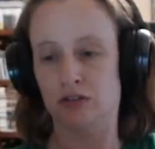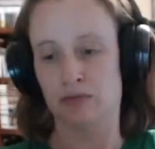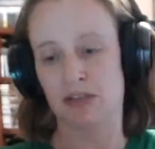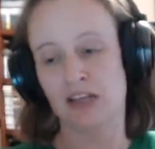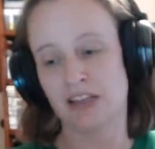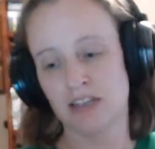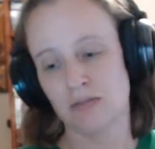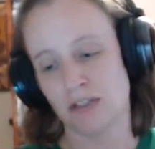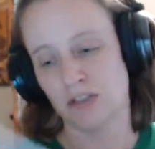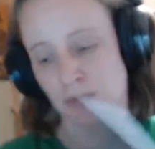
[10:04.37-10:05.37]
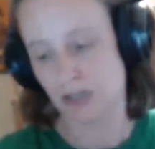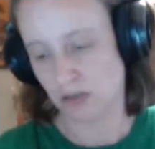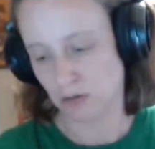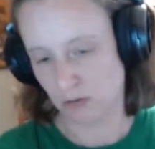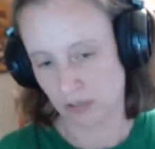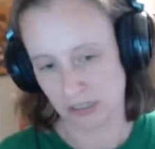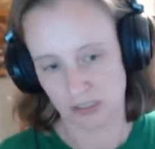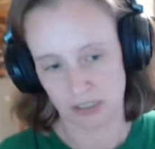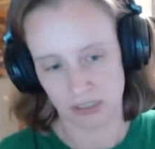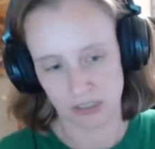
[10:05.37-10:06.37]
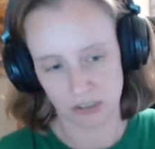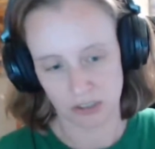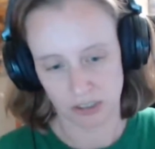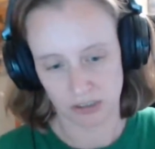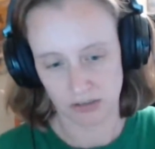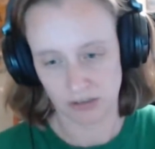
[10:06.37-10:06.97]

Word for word: that, that's that's pretty cool addition.